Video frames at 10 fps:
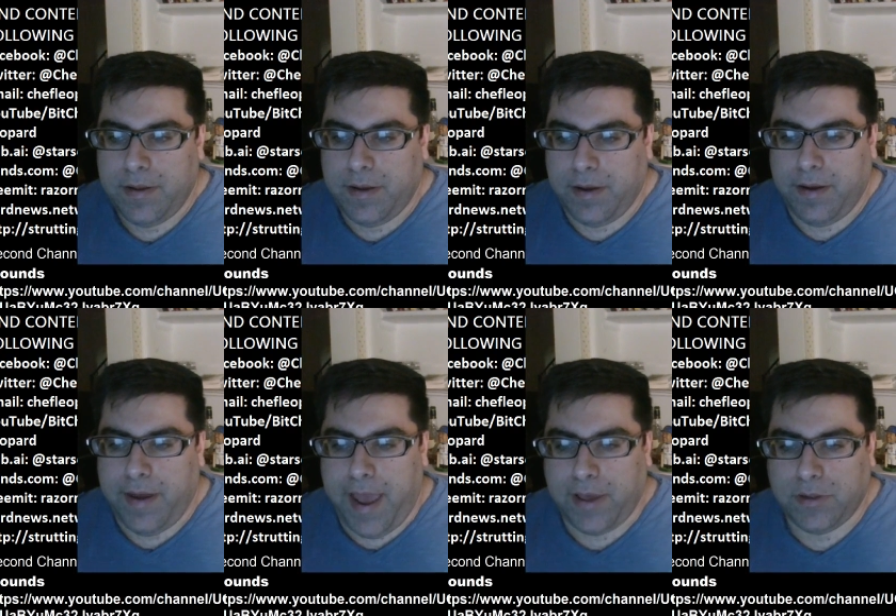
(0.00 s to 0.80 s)

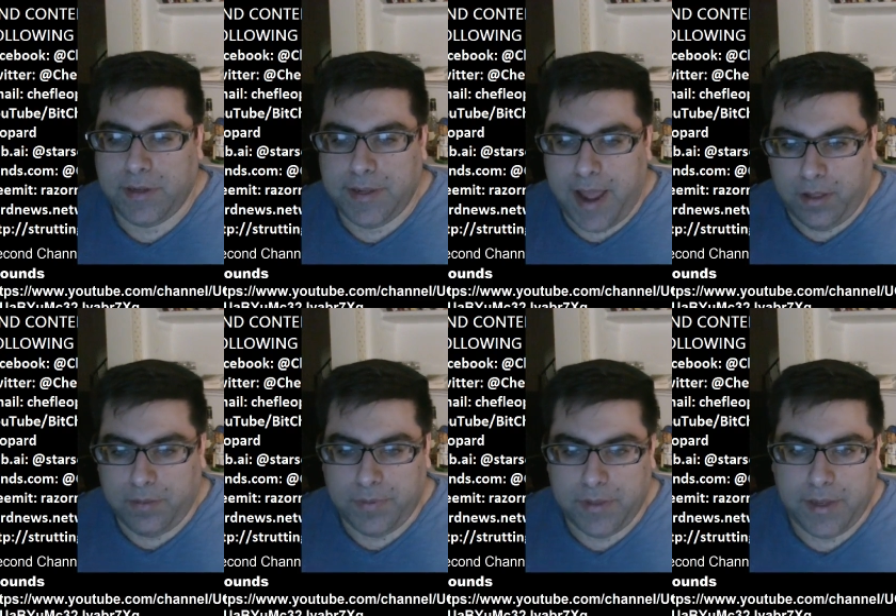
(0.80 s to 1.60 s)
as did
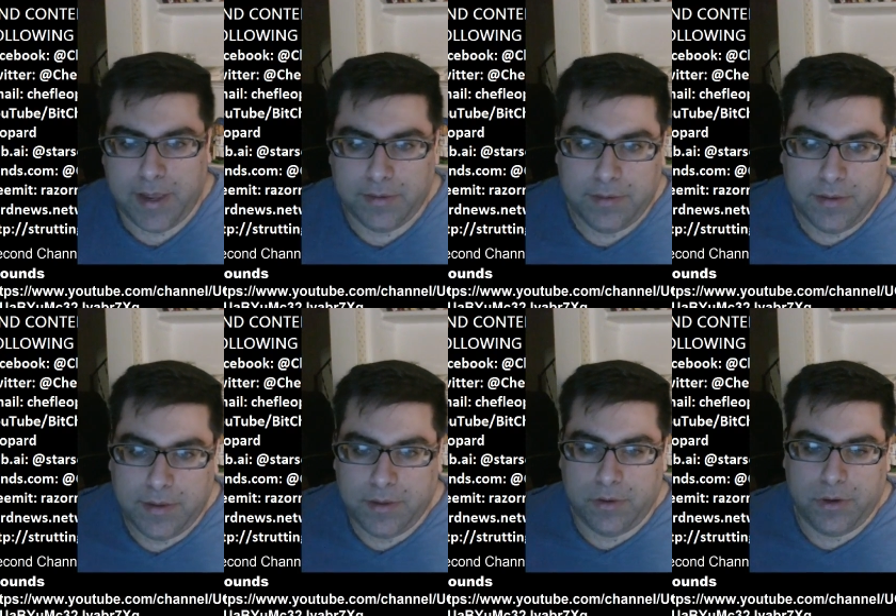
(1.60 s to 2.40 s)
Gallup in the end.
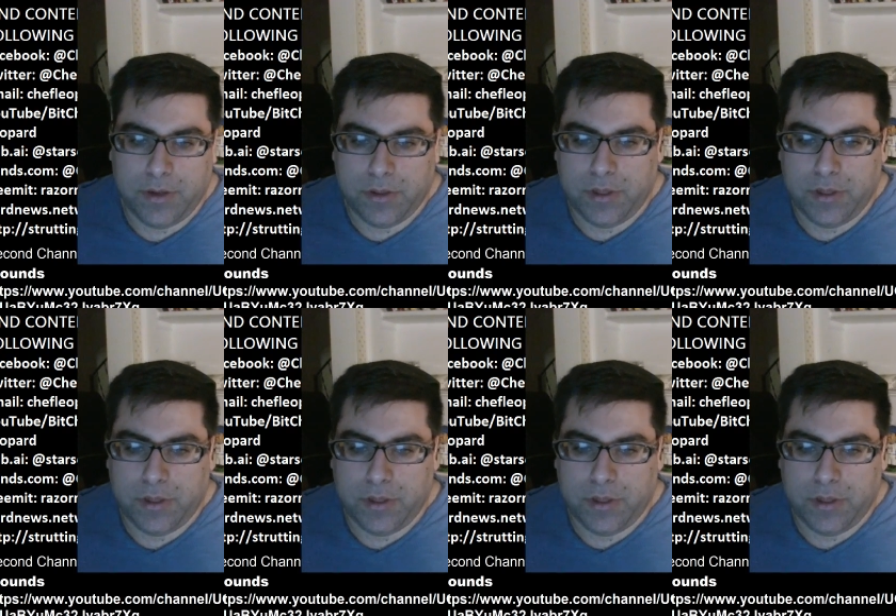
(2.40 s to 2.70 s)
You can